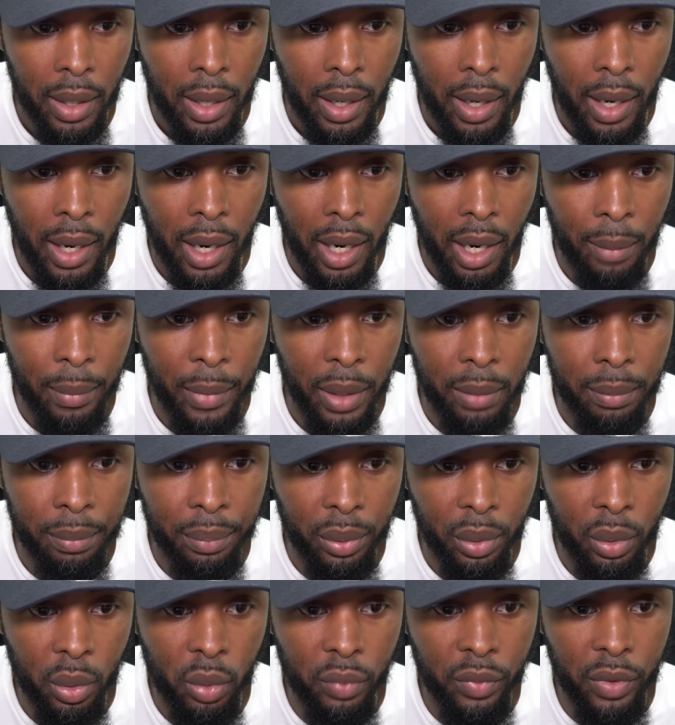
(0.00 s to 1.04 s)
Um,
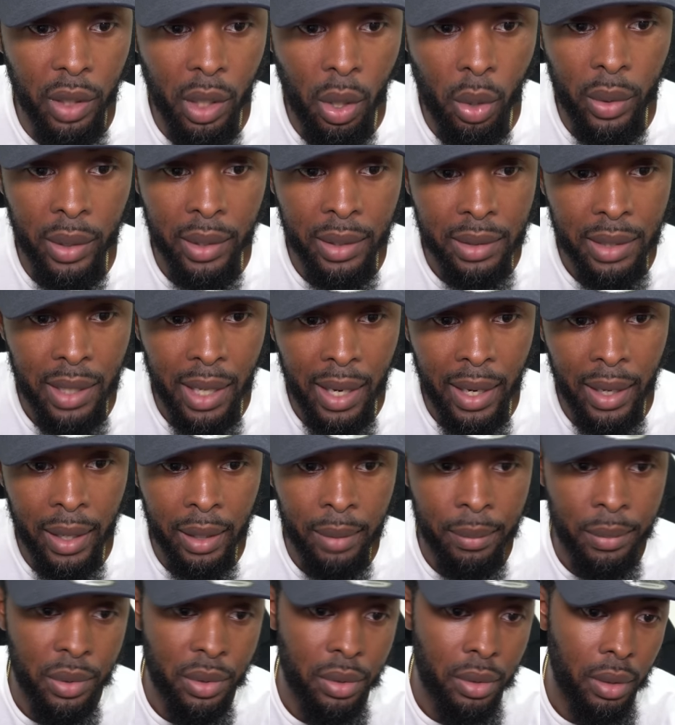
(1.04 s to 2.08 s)
improved loading
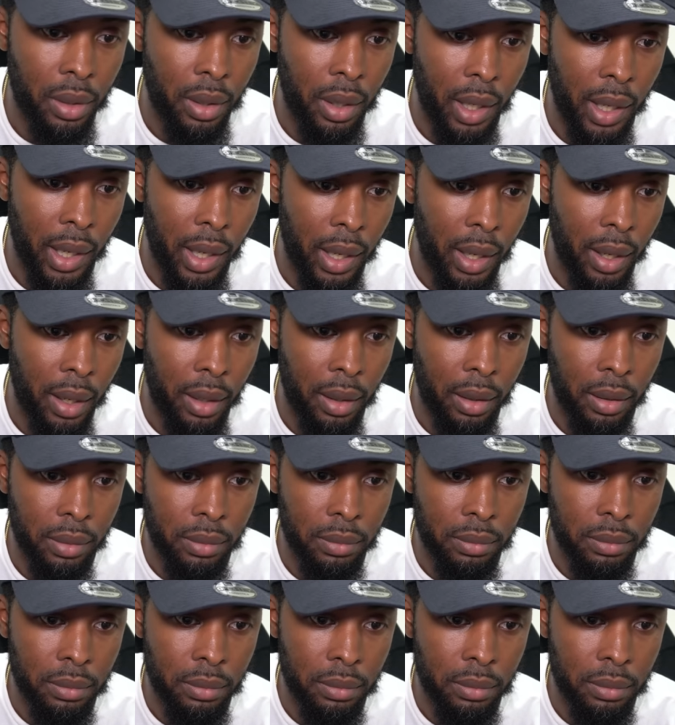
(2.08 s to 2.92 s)
times, uh,